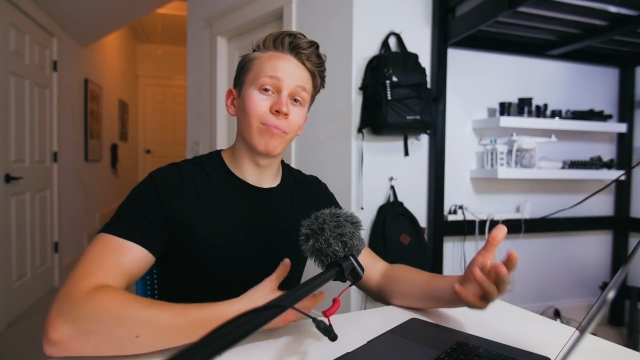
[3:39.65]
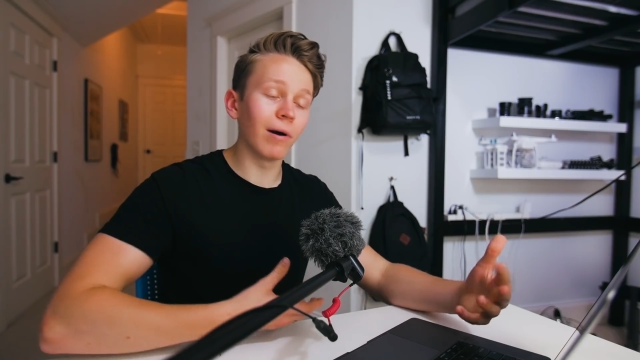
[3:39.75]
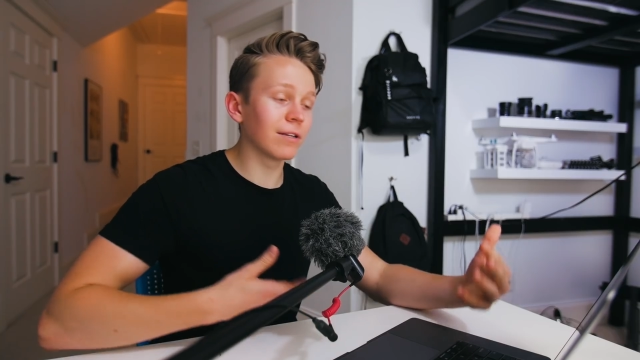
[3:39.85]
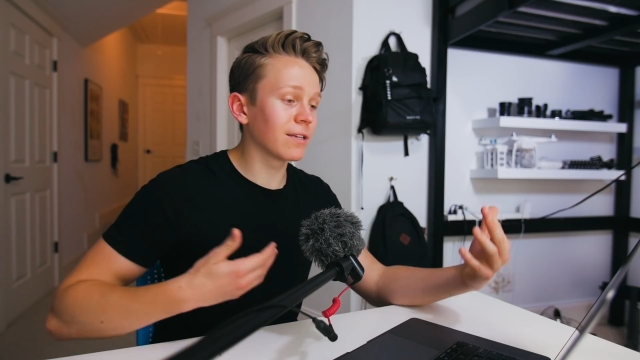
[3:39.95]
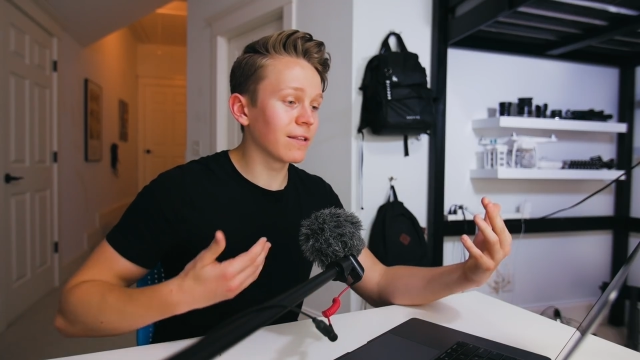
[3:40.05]

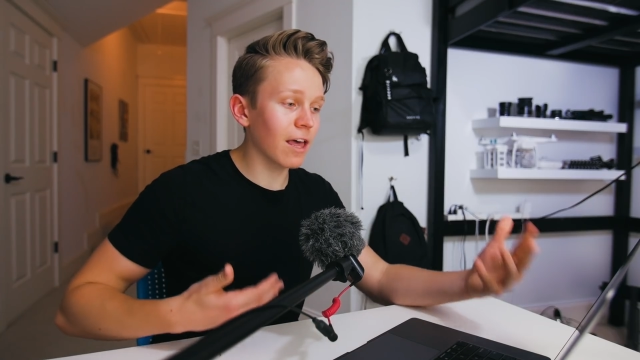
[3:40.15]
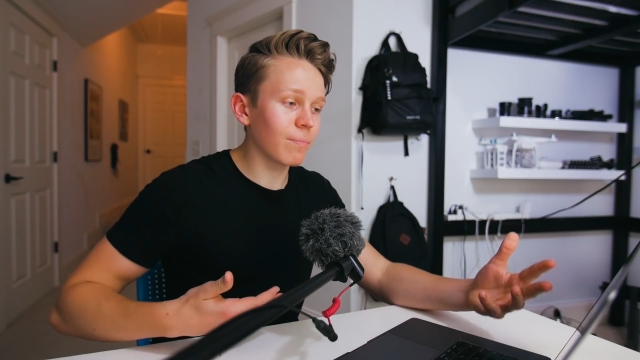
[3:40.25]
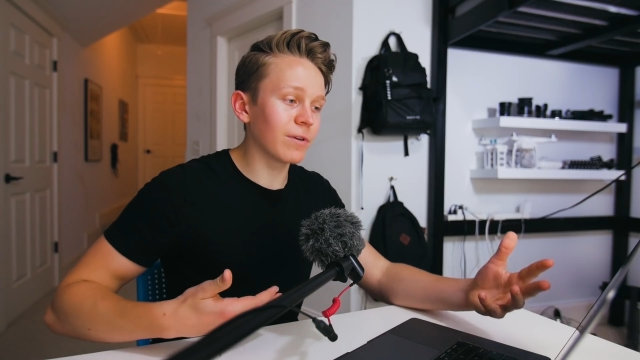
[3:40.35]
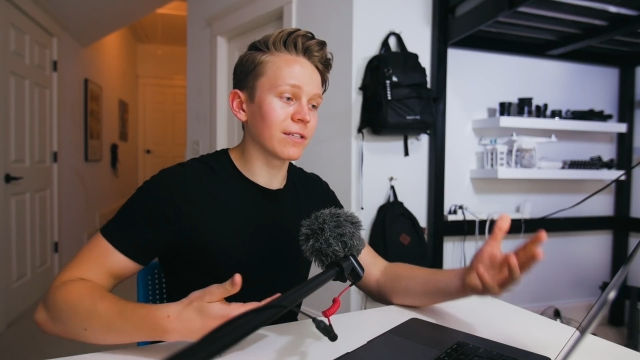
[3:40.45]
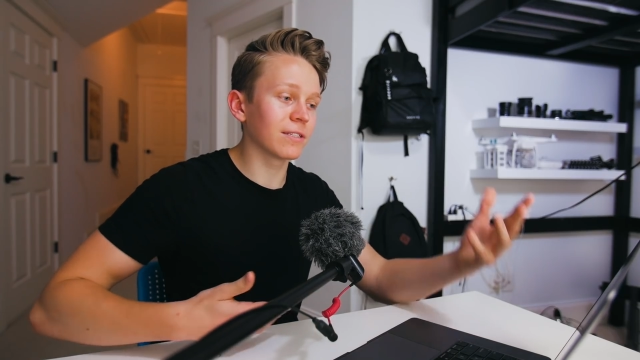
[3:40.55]
But
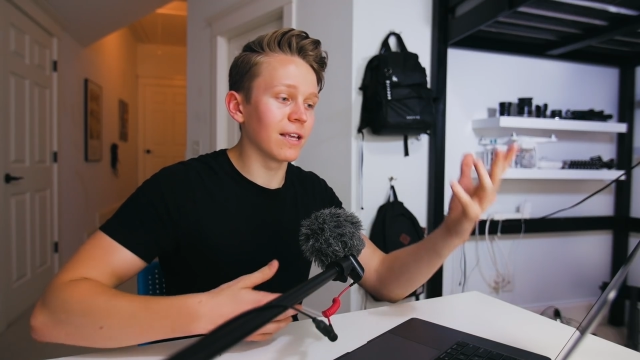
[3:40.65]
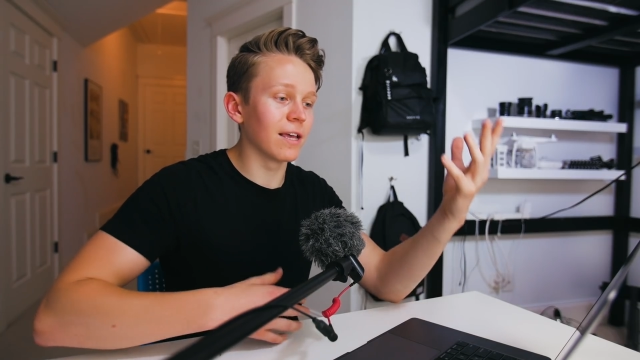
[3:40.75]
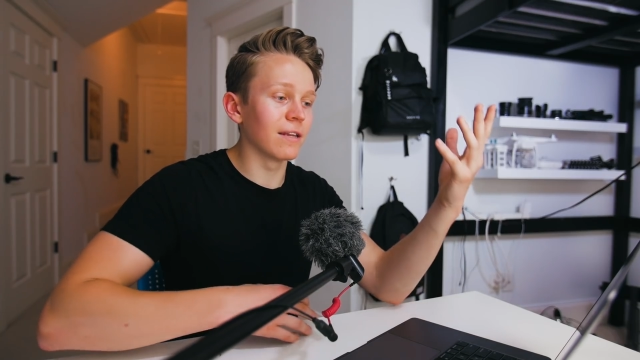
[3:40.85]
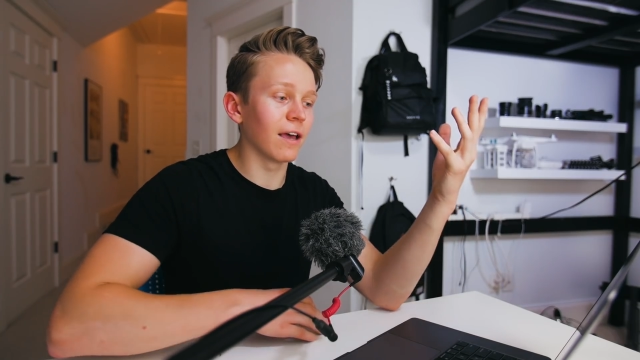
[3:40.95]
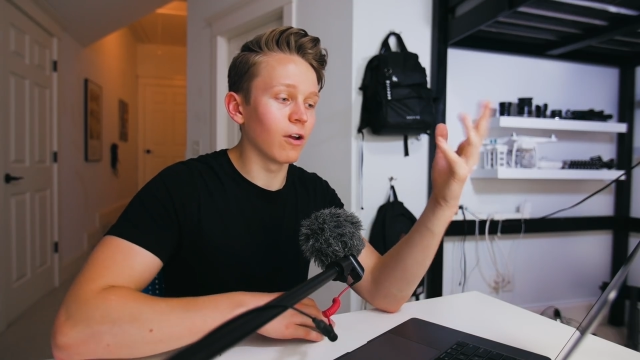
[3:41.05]
that being
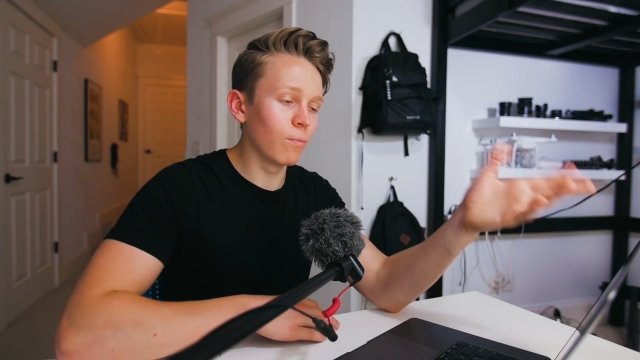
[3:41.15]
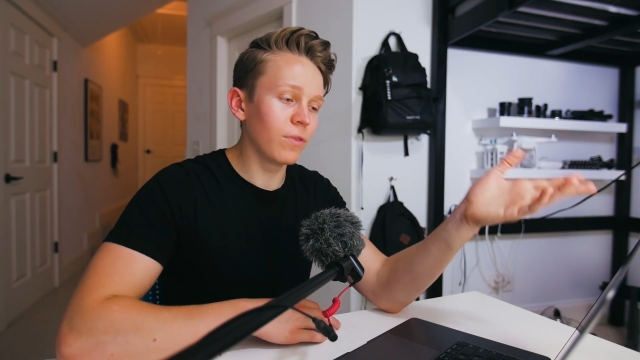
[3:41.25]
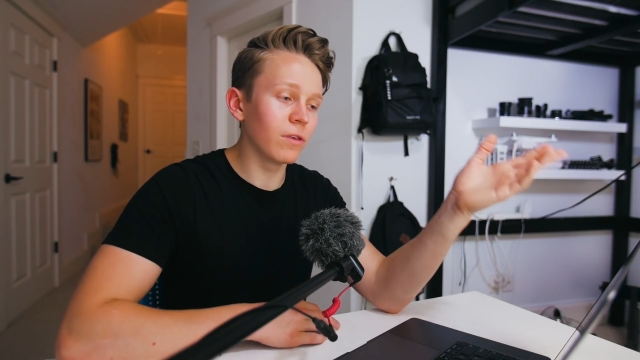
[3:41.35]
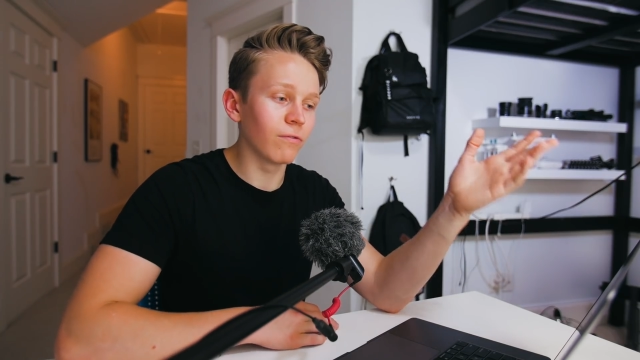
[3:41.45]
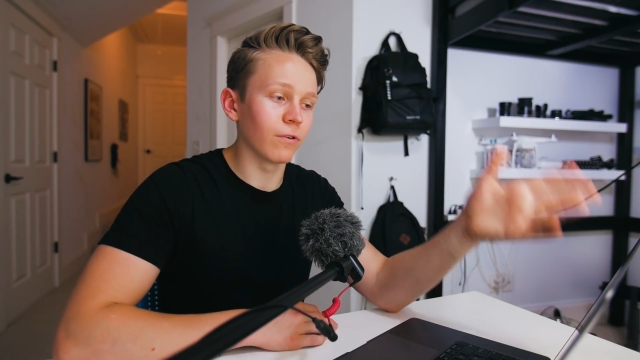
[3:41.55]
said, I hope
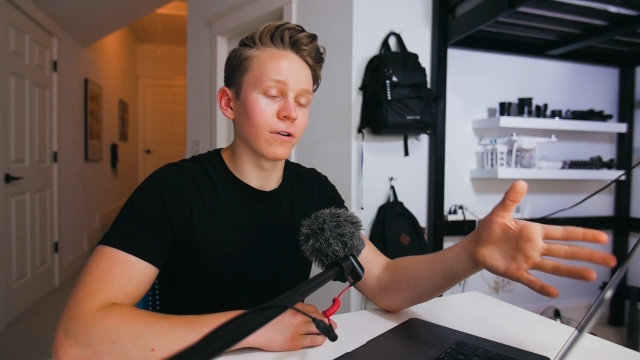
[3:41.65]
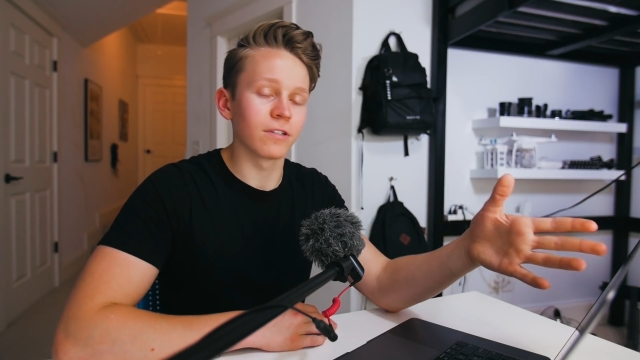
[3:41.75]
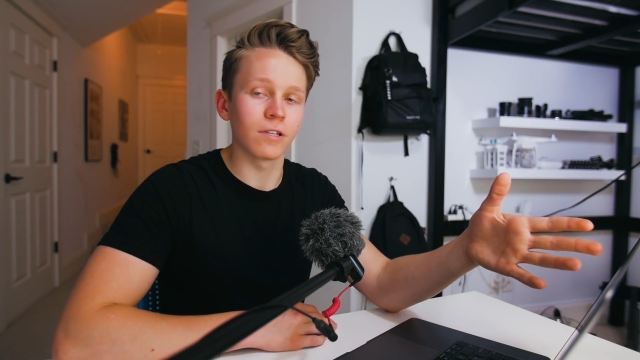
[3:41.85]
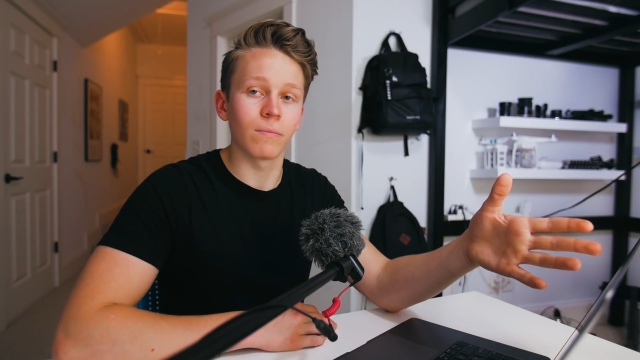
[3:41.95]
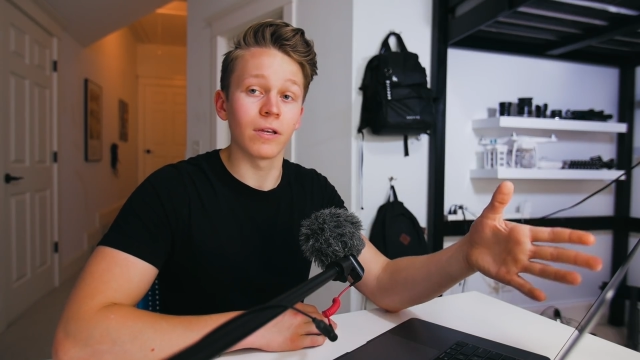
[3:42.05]
that you've learned
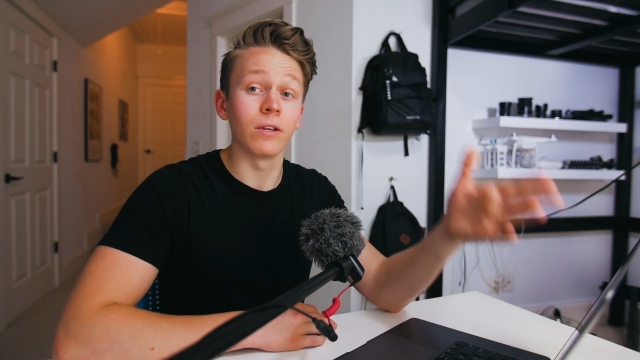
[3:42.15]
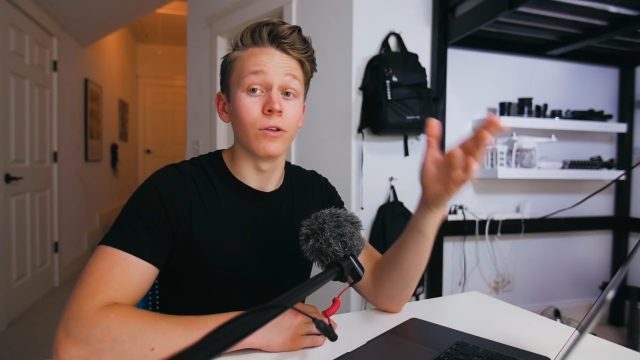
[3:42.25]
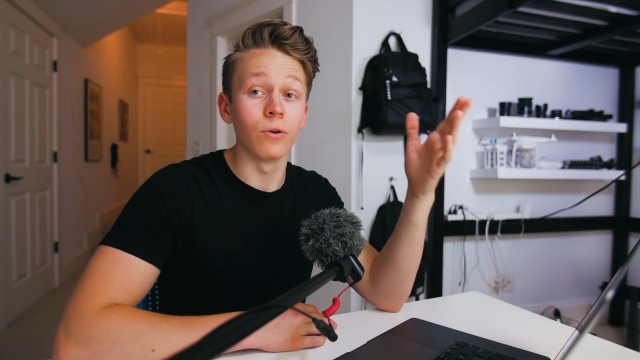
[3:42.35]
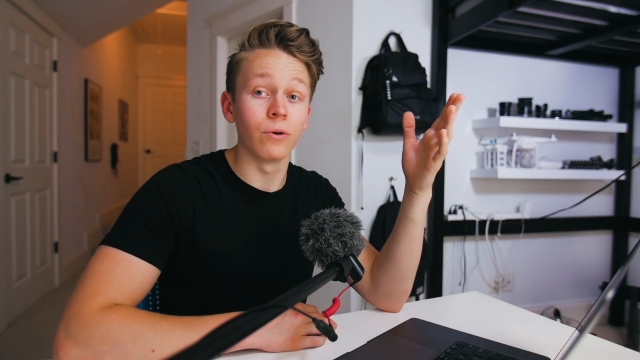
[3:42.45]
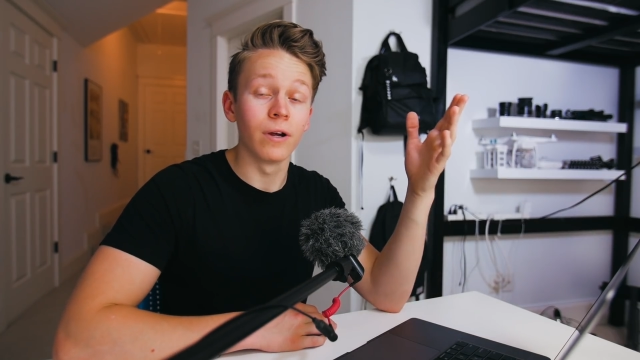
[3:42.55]
something
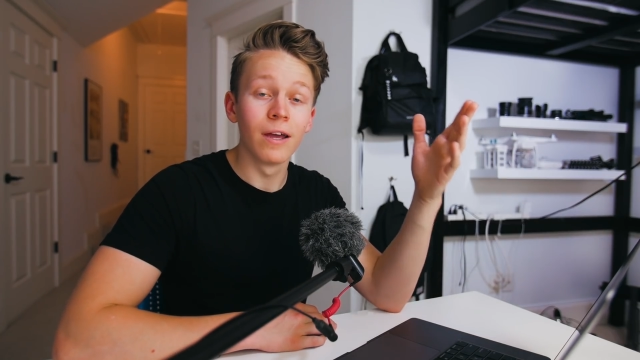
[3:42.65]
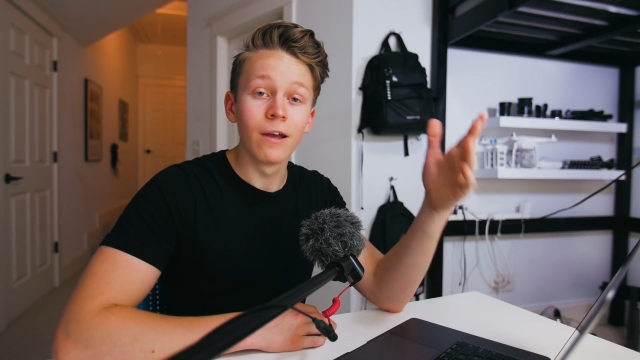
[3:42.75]
new